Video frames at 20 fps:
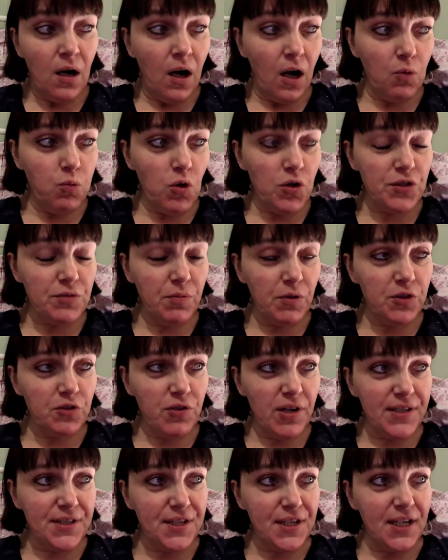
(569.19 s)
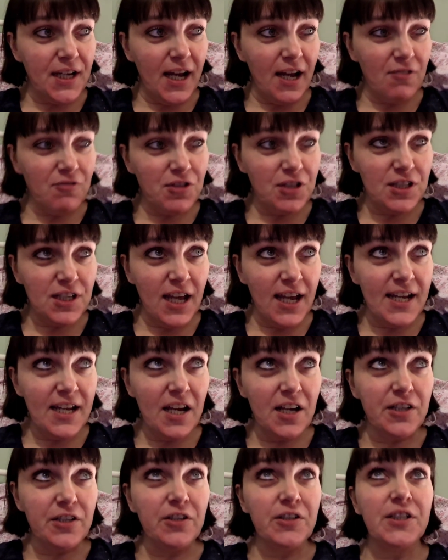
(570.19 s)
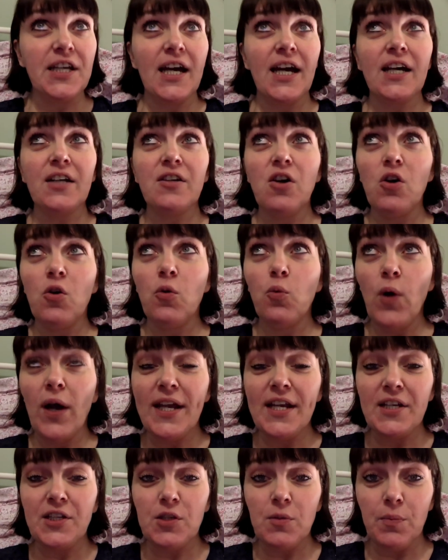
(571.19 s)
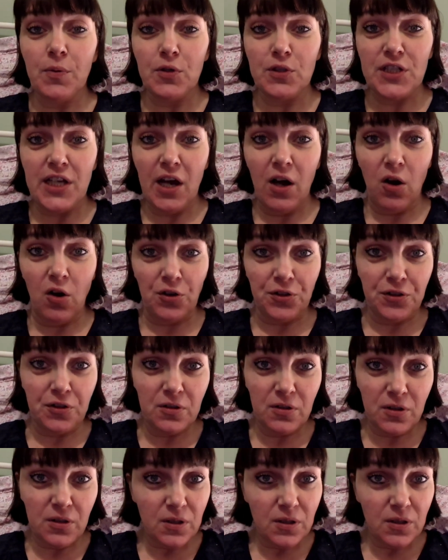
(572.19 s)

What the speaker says: I washed my dressing gown today and I cannot wait to put it on.